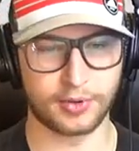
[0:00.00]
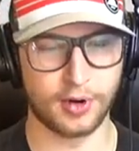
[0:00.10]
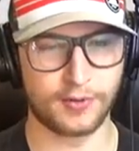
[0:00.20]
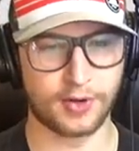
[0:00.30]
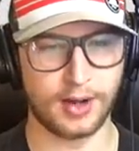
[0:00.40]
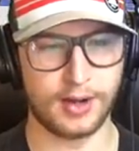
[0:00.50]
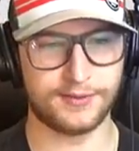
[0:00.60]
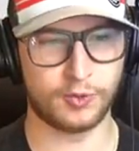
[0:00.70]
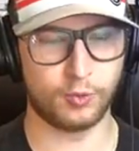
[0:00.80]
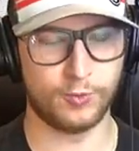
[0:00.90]

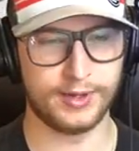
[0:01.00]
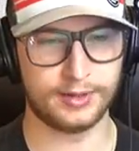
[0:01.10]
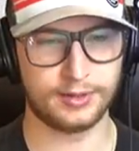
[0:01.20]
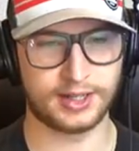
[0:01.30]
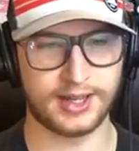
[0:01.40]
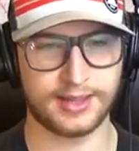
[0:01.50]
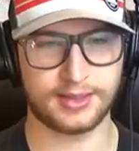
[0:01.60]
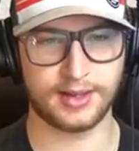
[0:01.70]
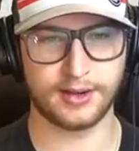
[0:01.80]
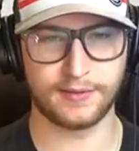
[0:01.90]
Provorov will
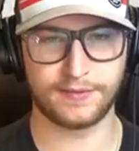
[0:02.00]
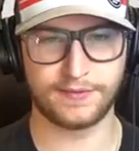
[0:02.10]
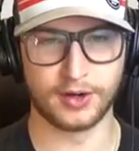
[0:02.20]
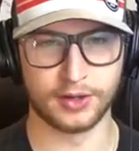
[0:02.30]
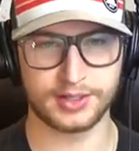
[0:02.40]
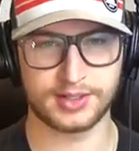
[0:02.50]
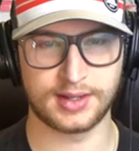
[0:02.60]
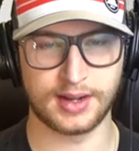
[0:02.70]
get there first.